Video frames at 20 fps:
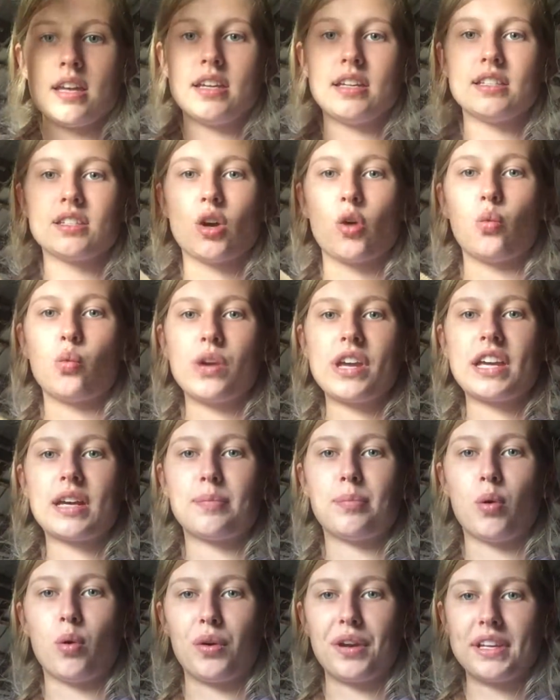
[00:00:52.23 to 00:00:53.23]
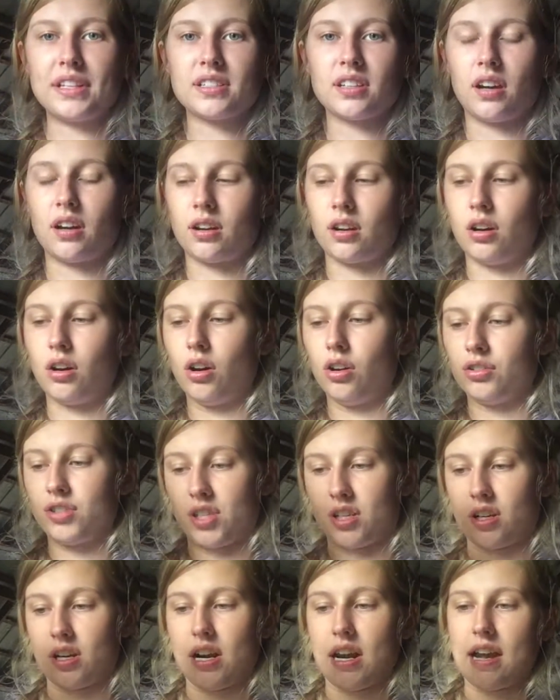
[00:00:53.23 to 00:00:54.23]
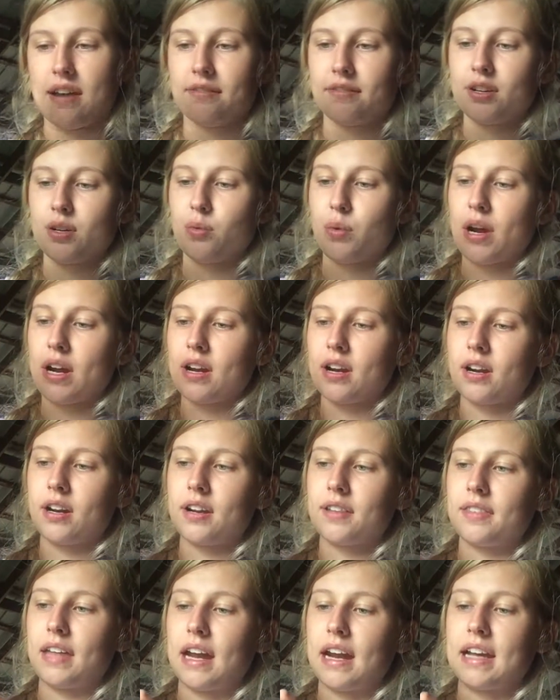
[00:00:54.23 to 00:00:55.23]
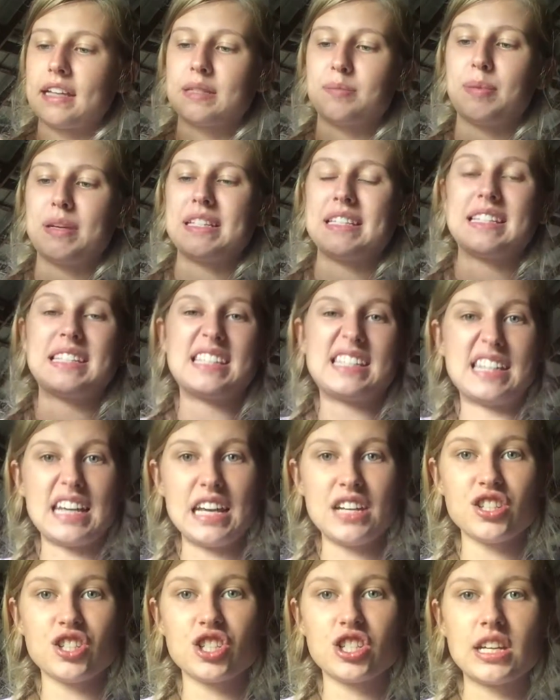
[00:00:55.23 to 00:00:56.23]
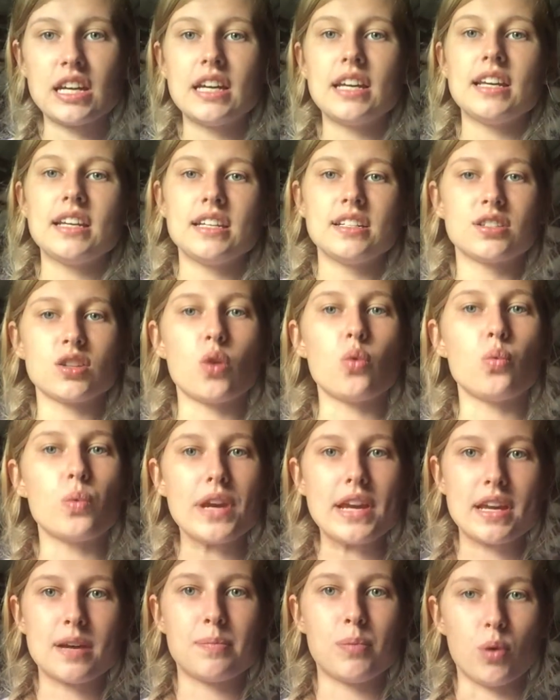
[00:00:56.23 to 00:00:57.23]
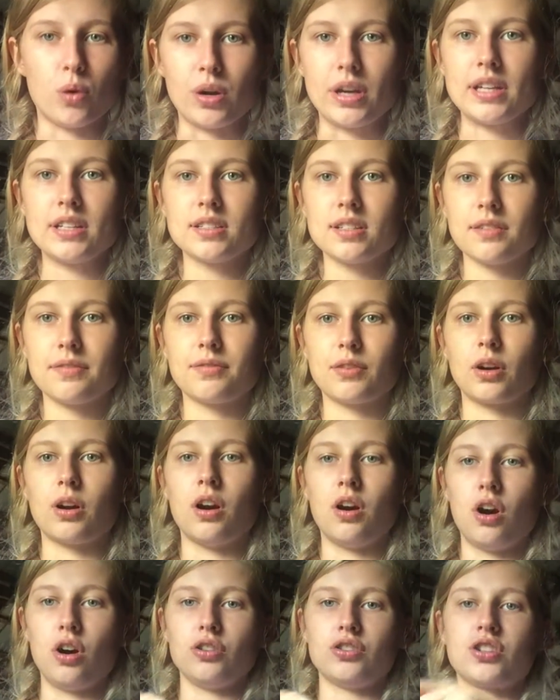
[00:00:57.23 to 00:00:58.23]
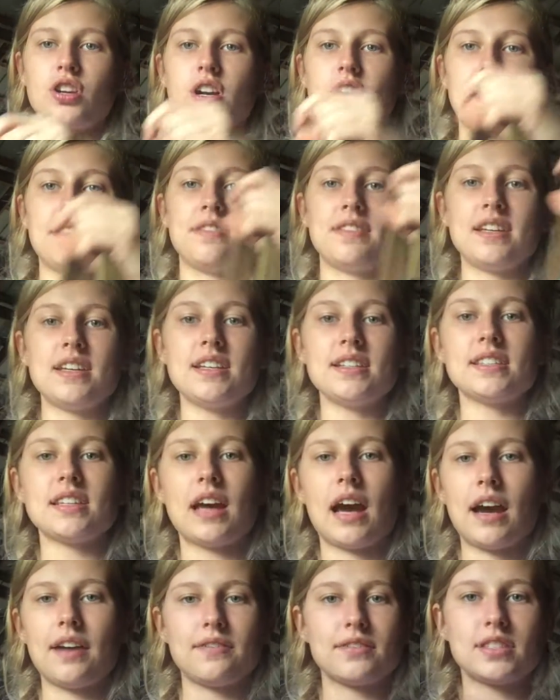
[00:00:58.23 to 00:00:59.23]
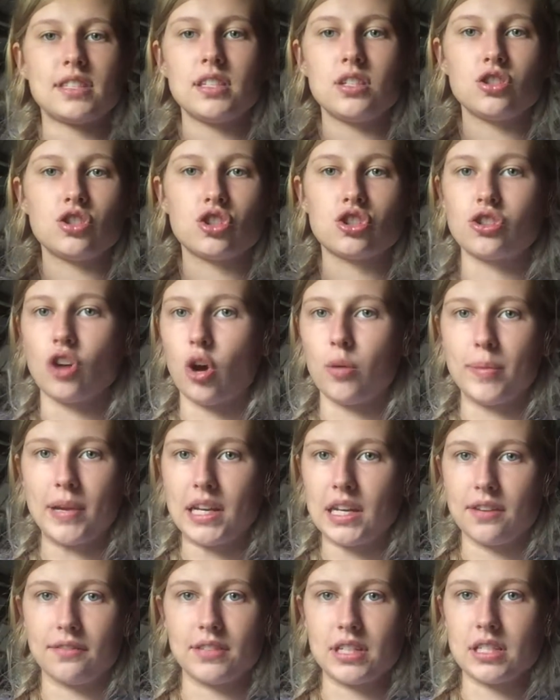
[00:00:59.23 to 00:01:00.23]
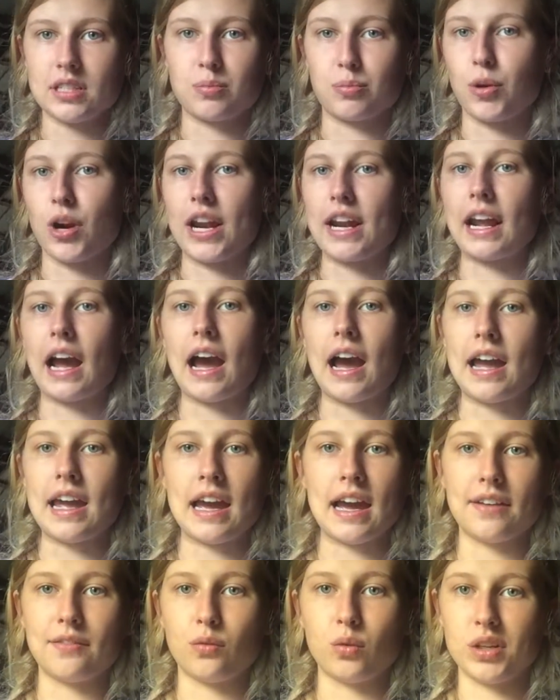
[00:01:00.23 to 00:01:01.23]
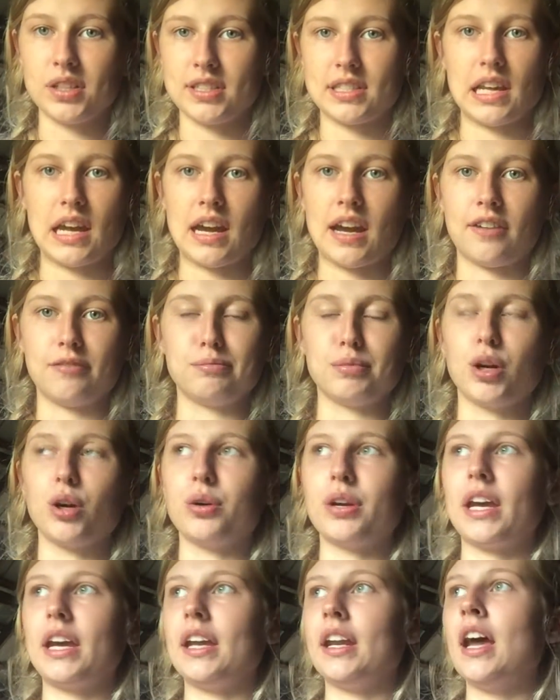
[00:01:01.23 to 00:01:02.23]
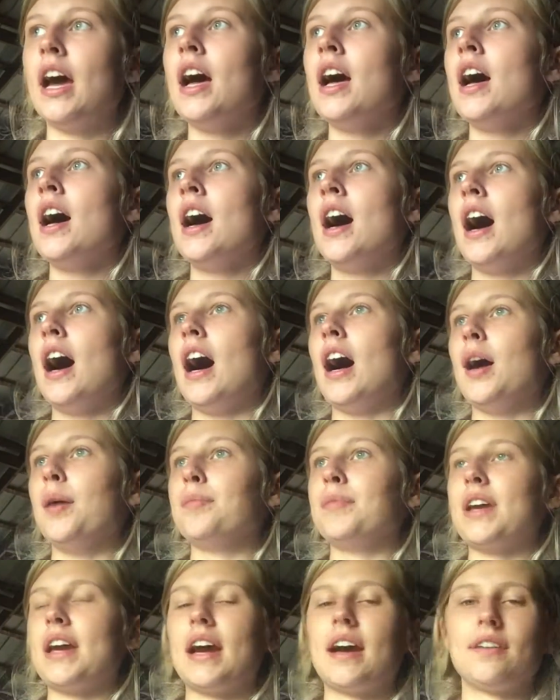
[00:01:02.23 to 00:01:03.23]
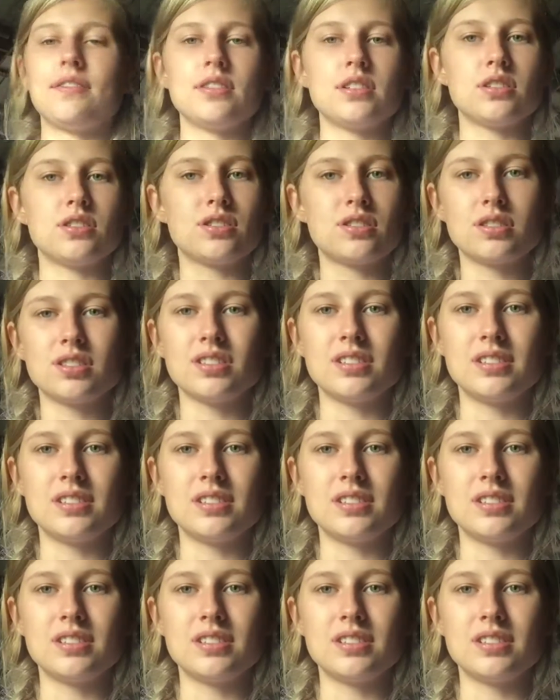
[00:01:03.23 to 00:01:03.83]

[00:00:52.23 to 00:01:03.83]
is a weak point on a halter. Everywhere that has been stitched is a weak point for a halter. And these, I've seen so many of these break. I have ones that have broken. Um, they have these